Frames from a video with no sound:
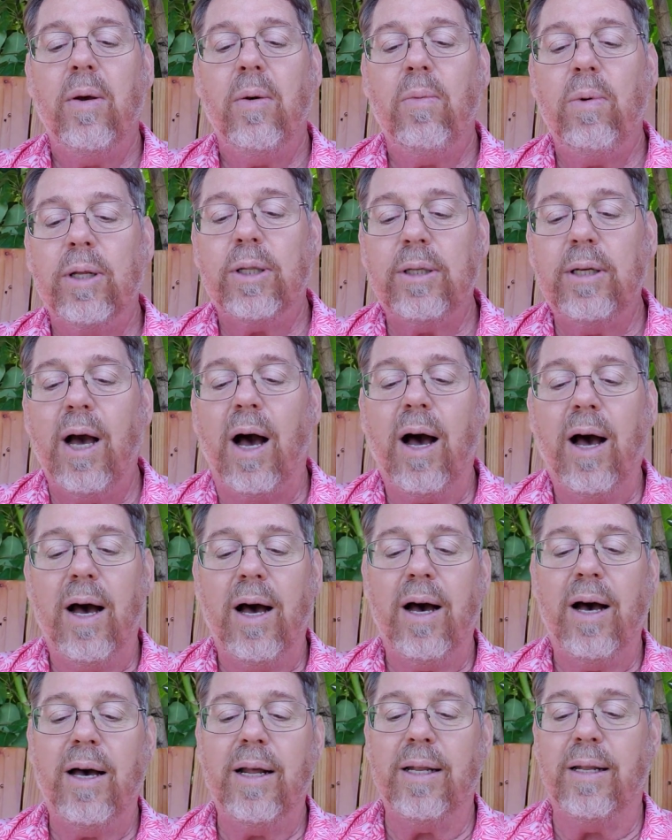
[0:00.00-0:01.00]
with
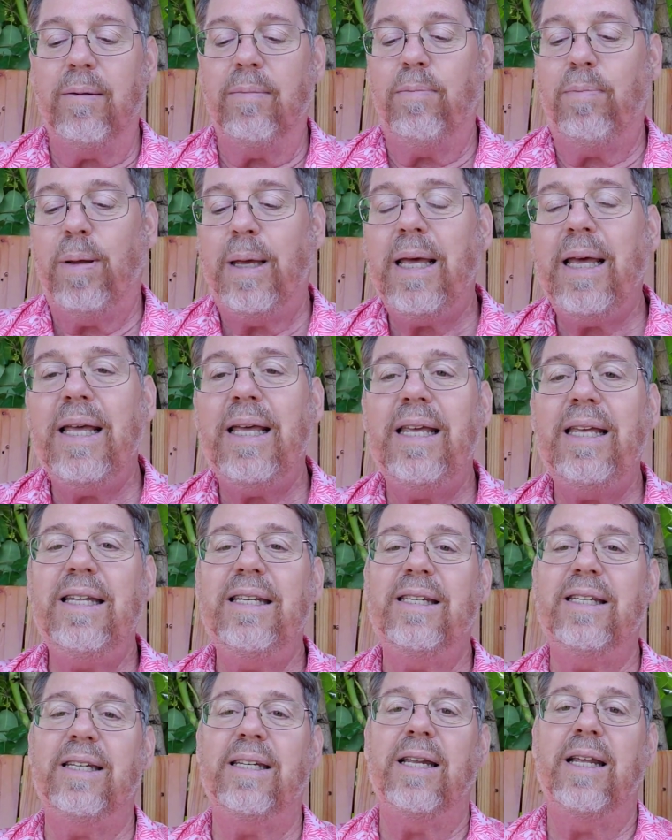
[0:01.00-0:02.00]
God in
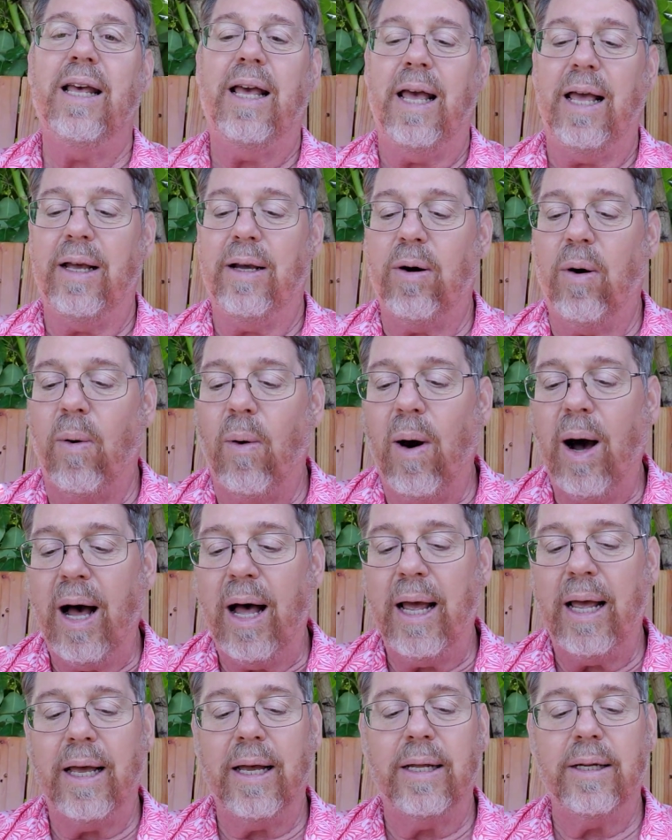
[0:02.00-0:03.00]
peace and
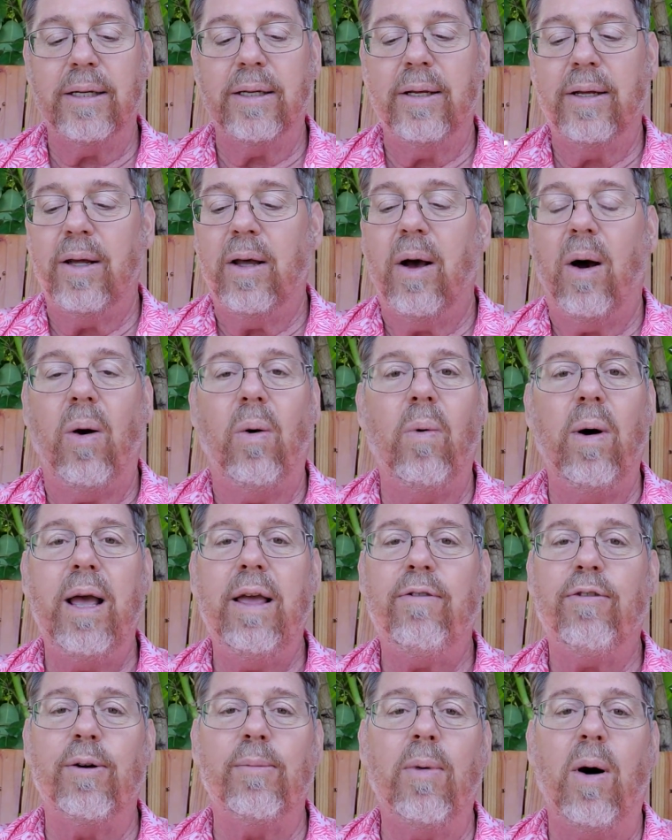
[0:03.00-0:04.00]
quiet
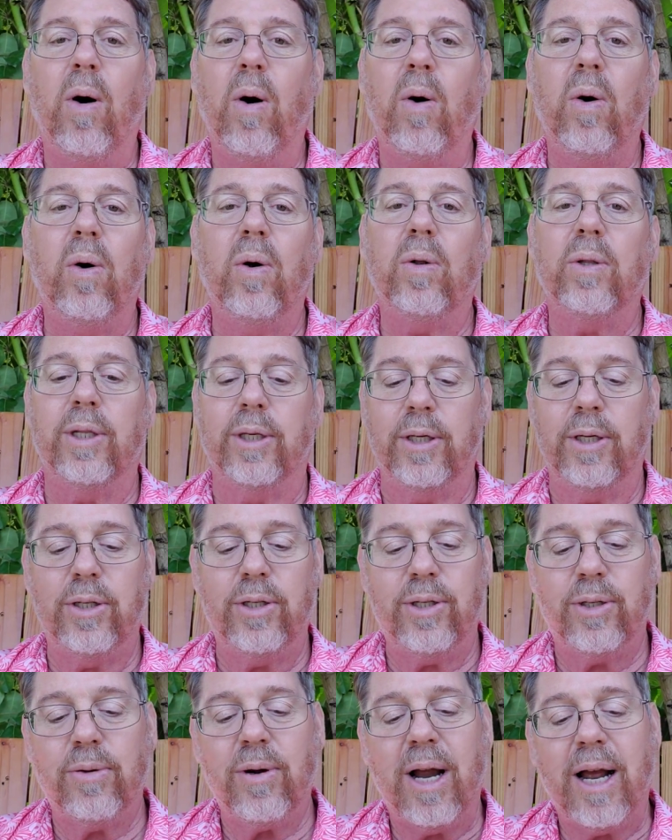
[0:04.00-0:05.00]
away from all the
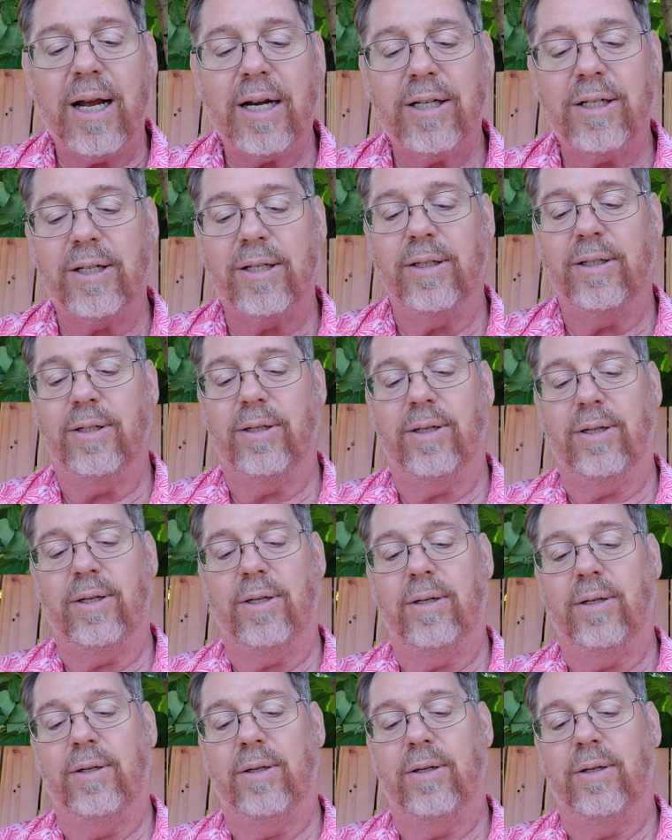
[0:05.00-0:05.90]
distractions.